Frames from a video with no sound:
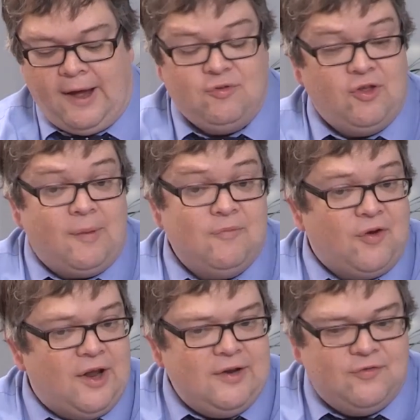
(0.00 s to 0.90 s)
I'm
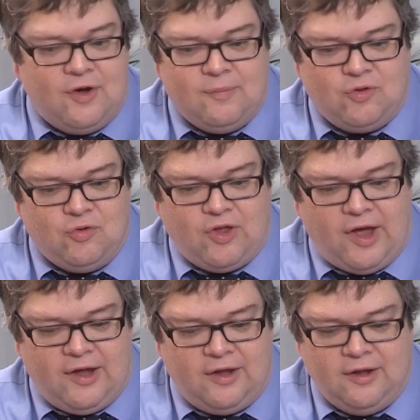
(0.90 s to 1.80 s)
finding firms who
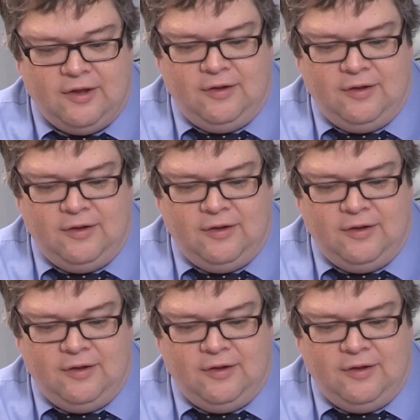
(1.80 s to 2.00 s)
say,